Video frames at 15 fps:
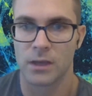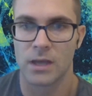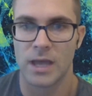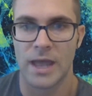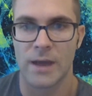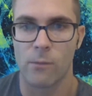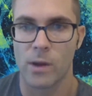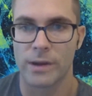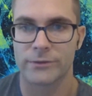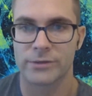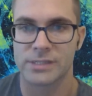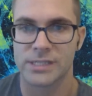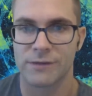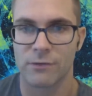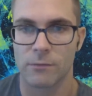At wide
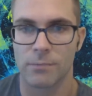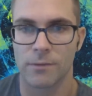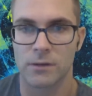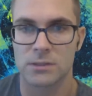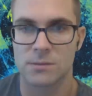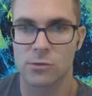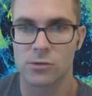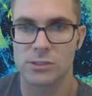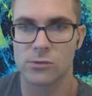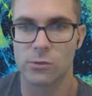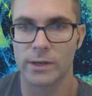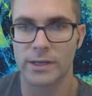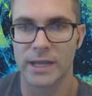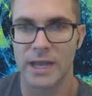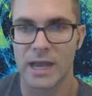receiver, Baltimore is
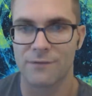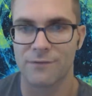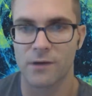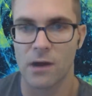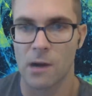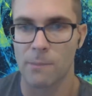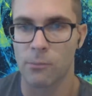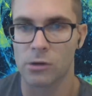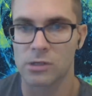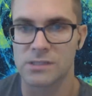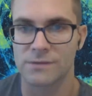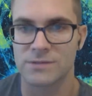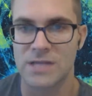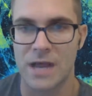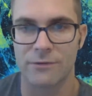going to have
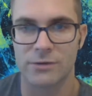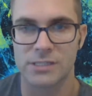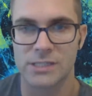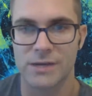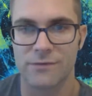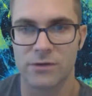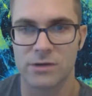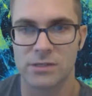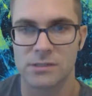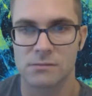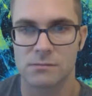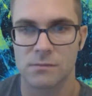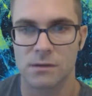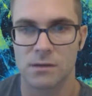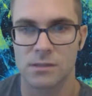upwards of 10 receivers
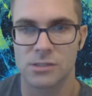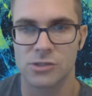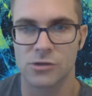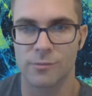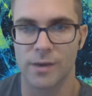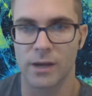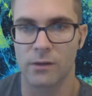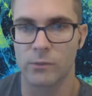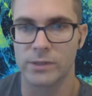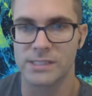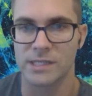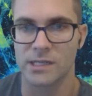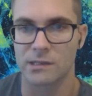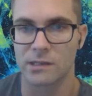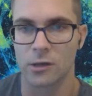assuming we
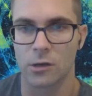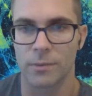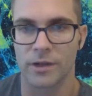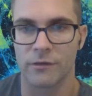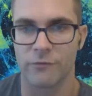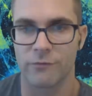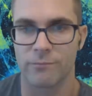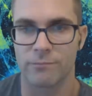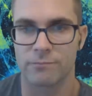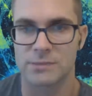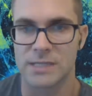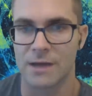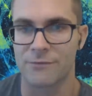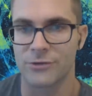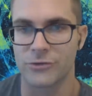see a little bit of
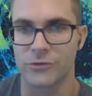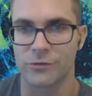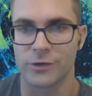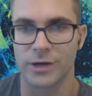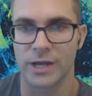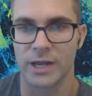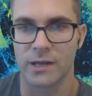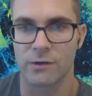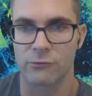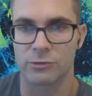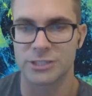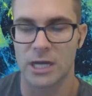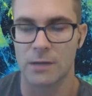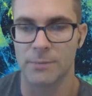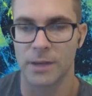Devin Duvernay and
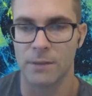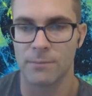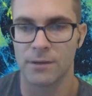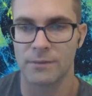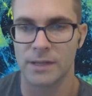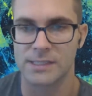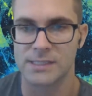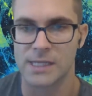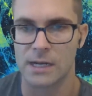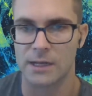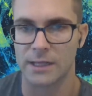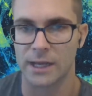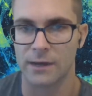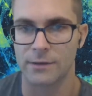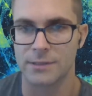Rashod Bateman. That's not
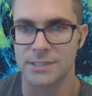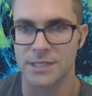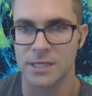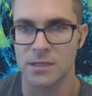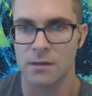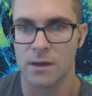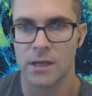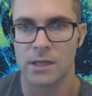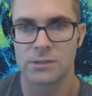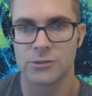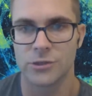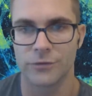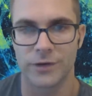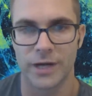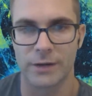a guarantee.
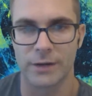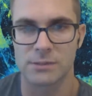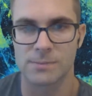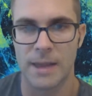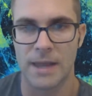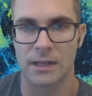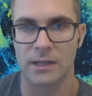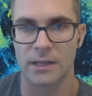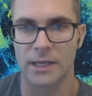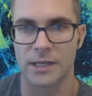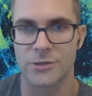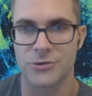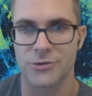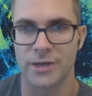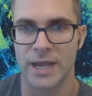Duvernay was battling an
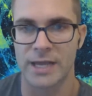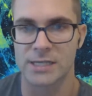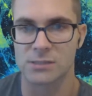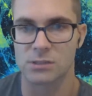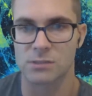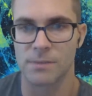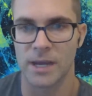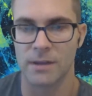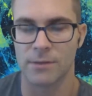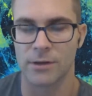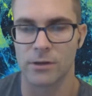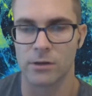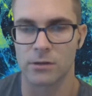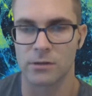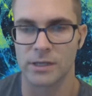injury, as was
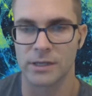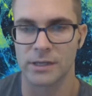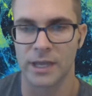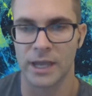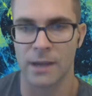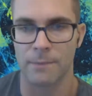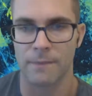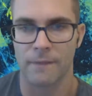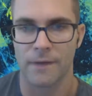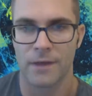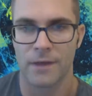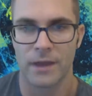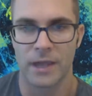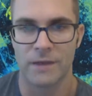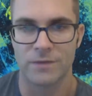Bateman early in camp.
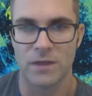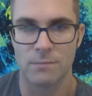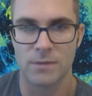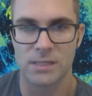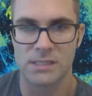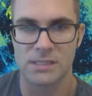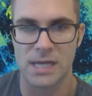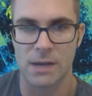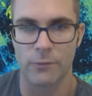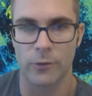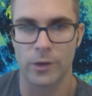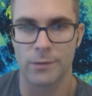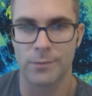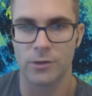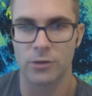If they miss time,
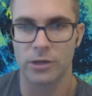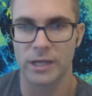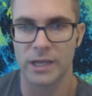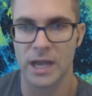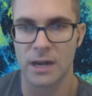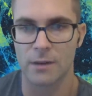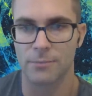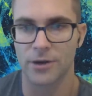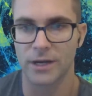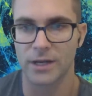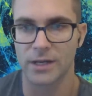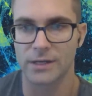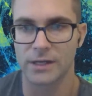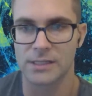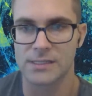we could be looking at a pretty
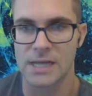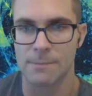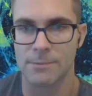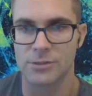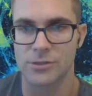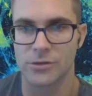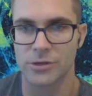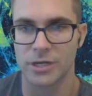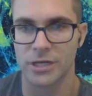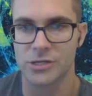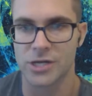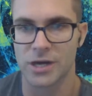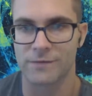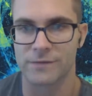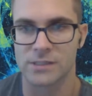condensed opportunity
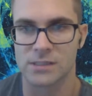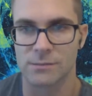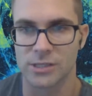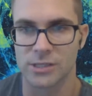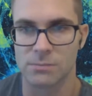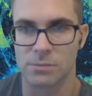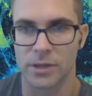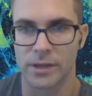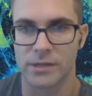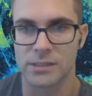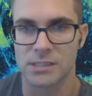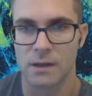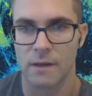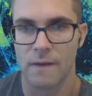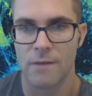share for some of these
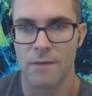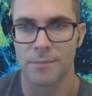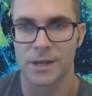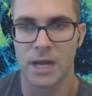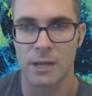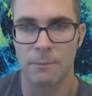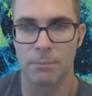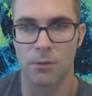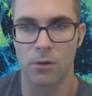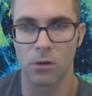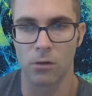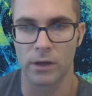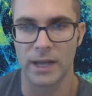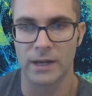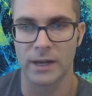players. Makai
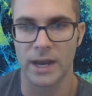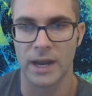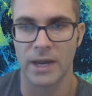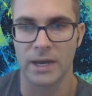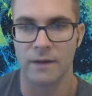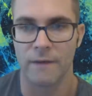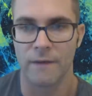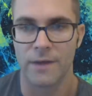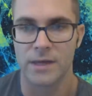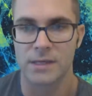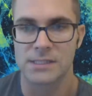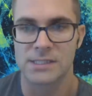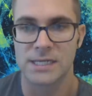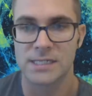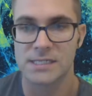Polk had a
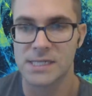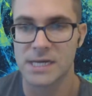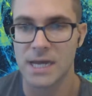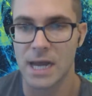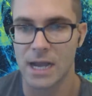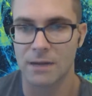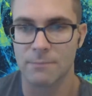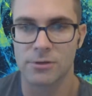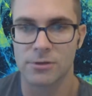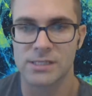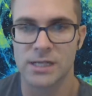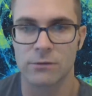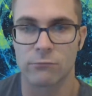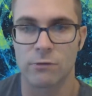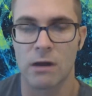
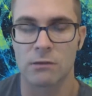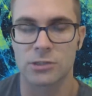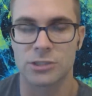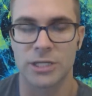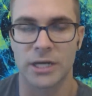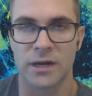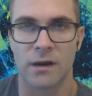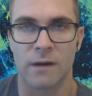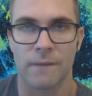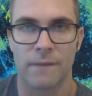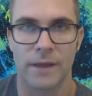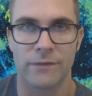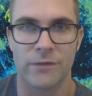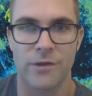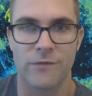69% route share
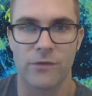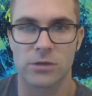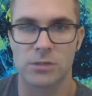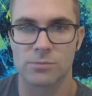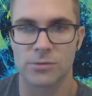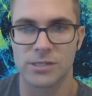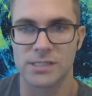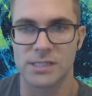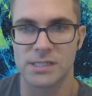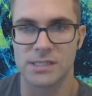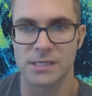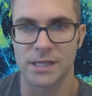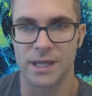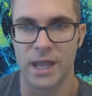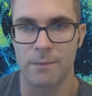in their first
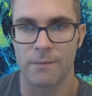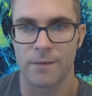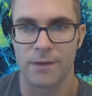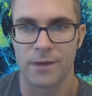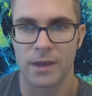preseason game.